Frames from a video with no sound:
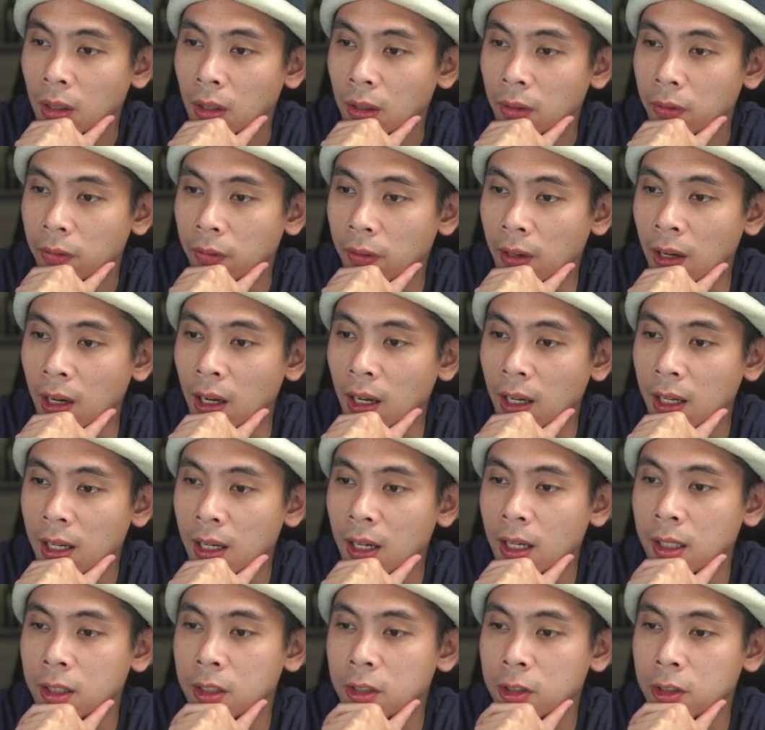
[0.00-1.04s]
If I
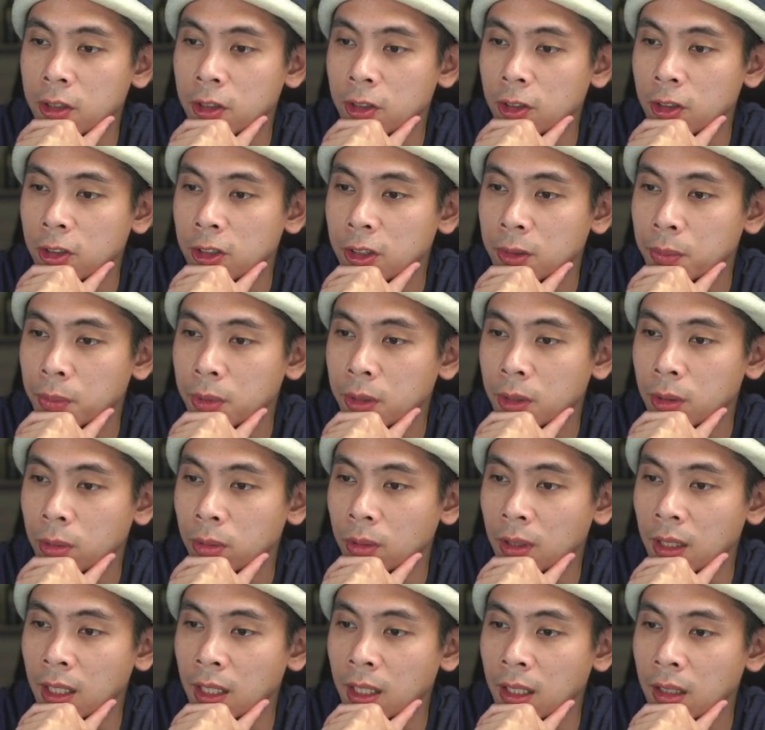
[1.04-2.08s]
had to choose
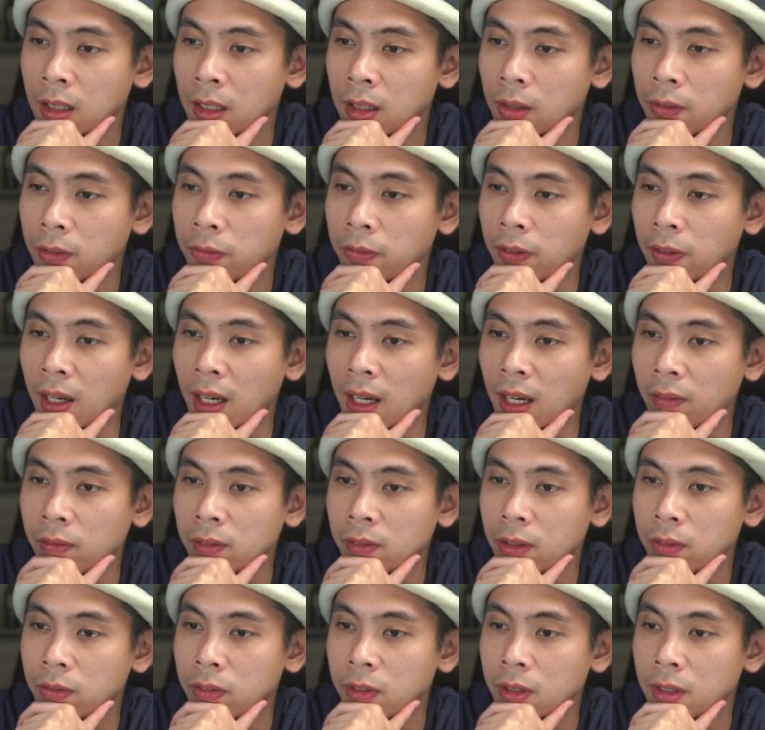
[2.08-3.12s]
between the
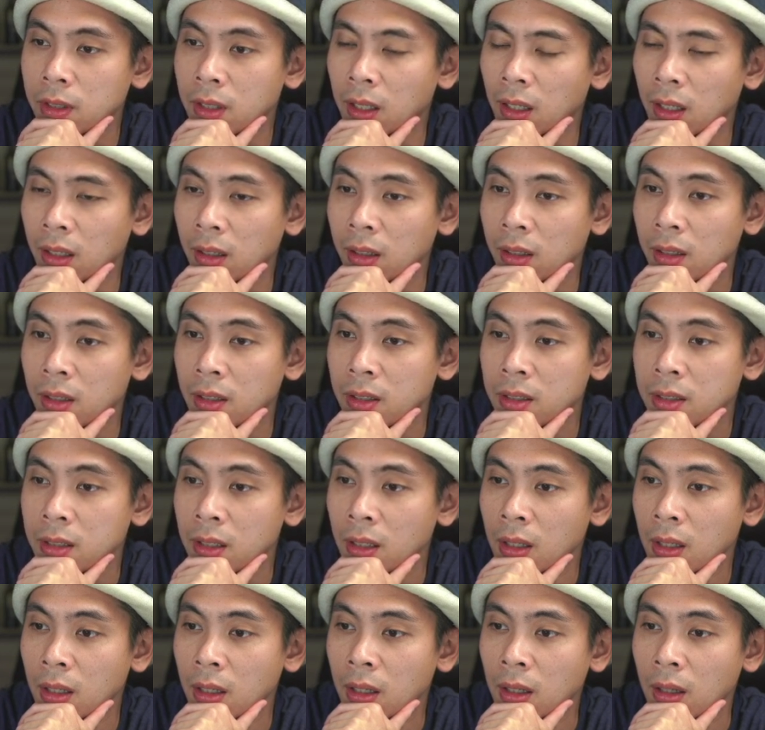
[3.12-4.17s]
5 different colors,
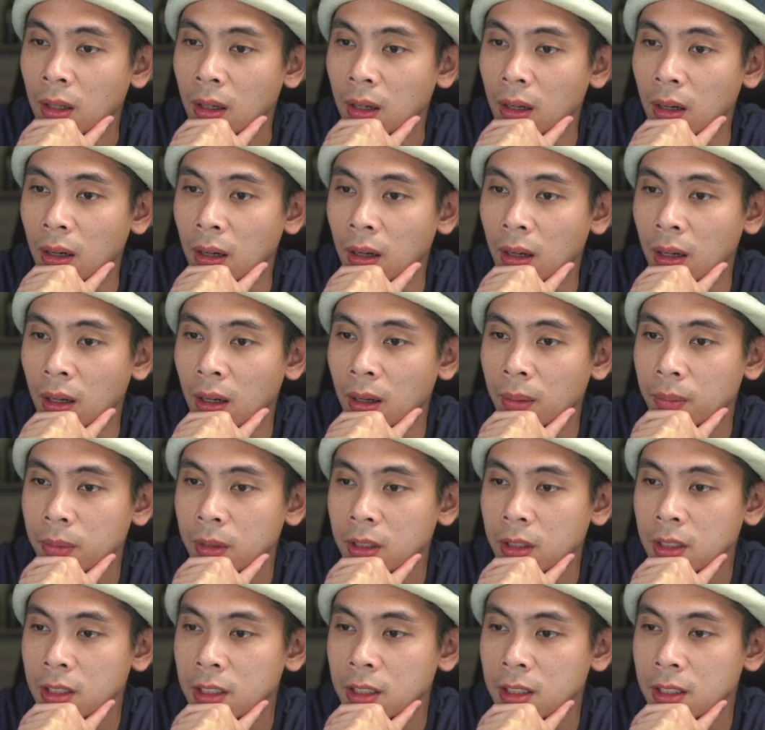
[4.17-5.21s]
I'm
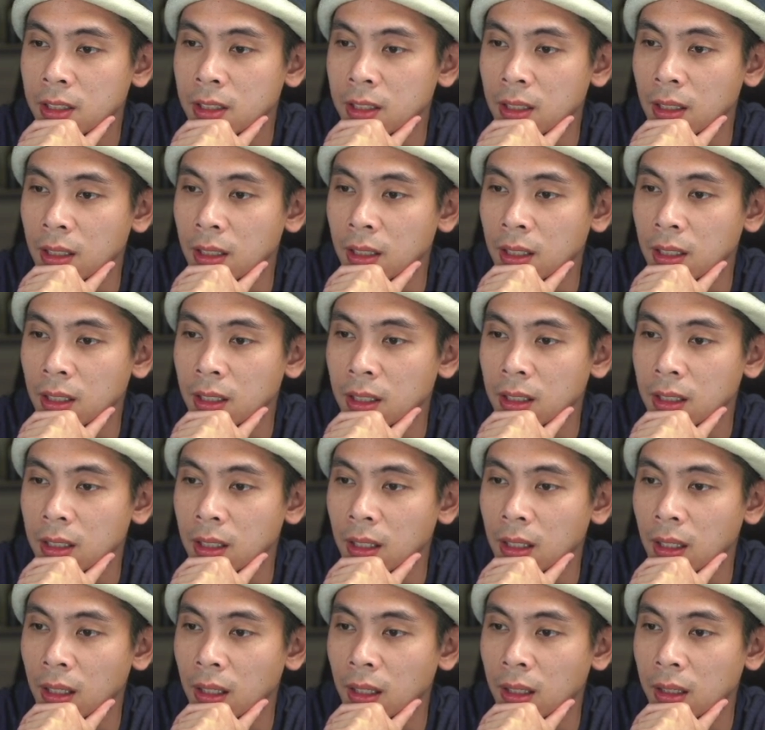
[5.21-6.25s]
gonna say
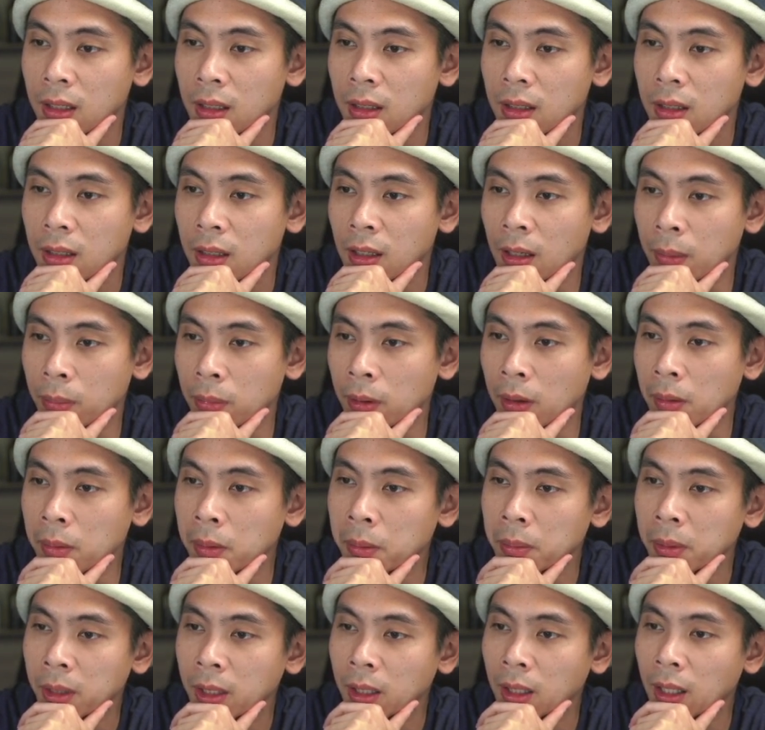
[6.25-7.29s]
that I
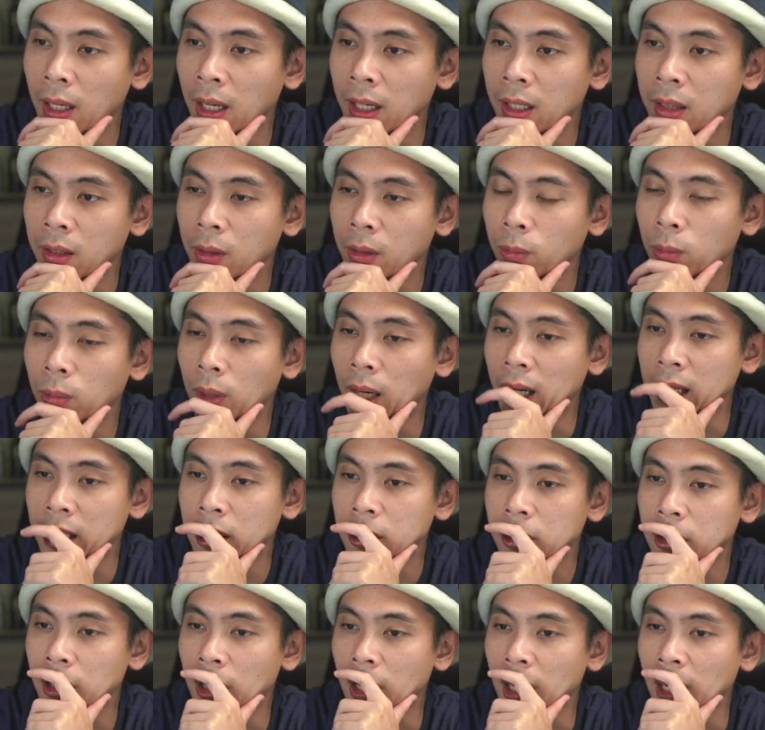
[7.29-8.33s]
probably like the
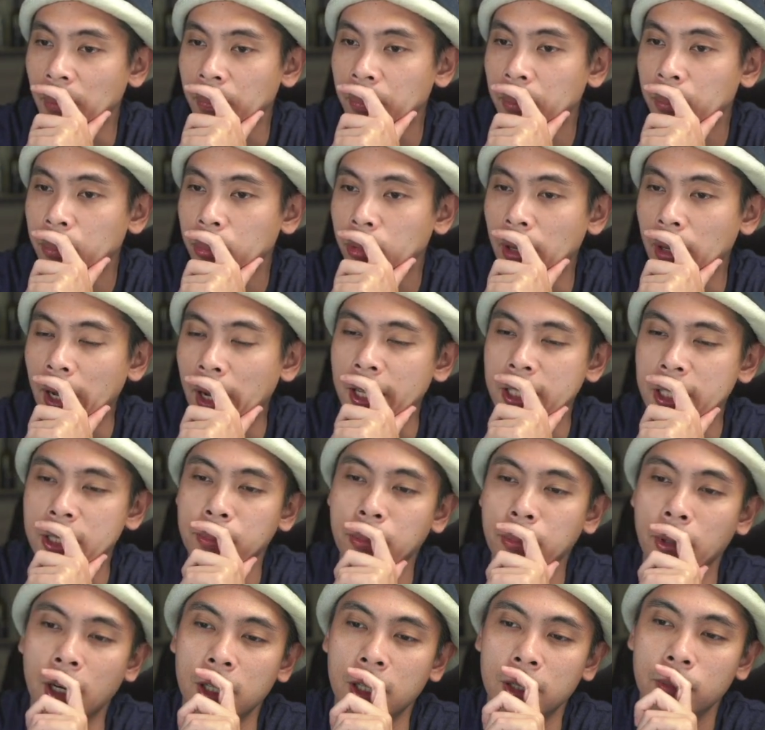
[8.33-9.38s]
white top, brass
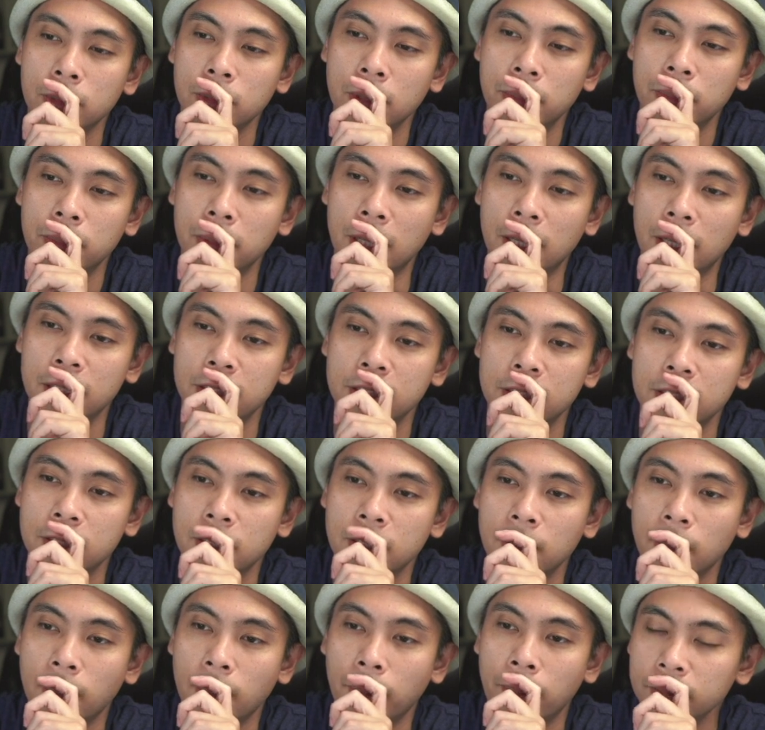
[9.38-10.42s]
bottom the best.